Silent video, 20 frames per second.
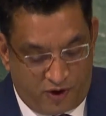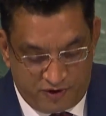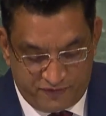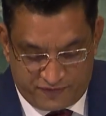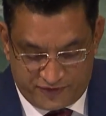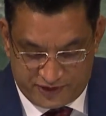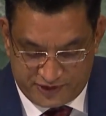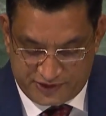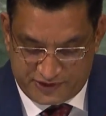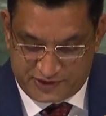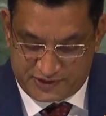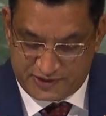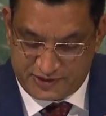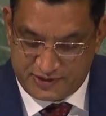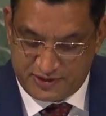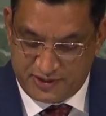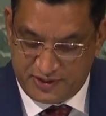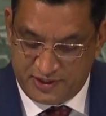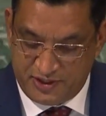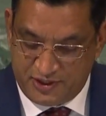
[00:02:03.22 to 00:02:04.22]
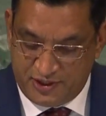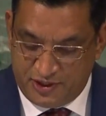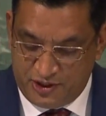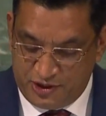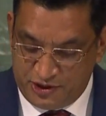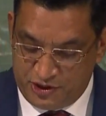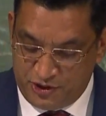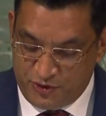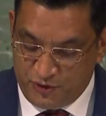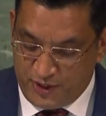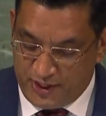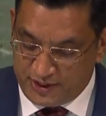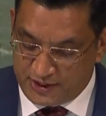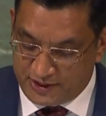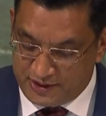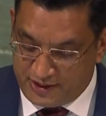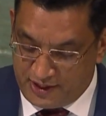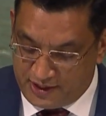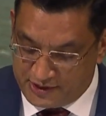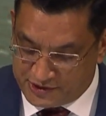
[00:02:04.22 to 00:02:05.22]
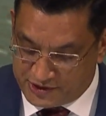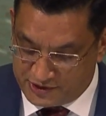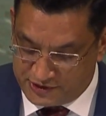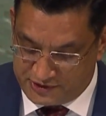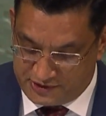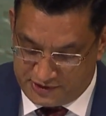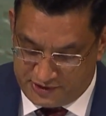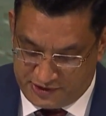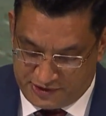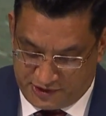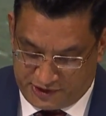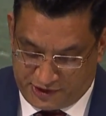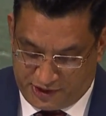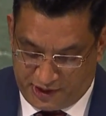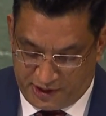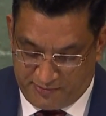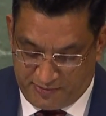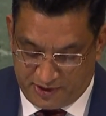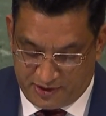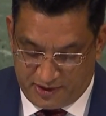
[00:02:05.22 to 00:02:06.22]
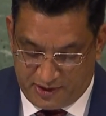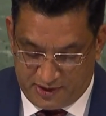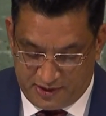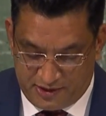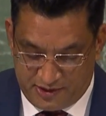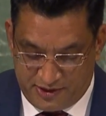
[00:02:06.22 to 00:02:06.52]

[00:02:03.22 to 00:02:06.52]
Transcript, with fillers: Conference. The United Nations is a table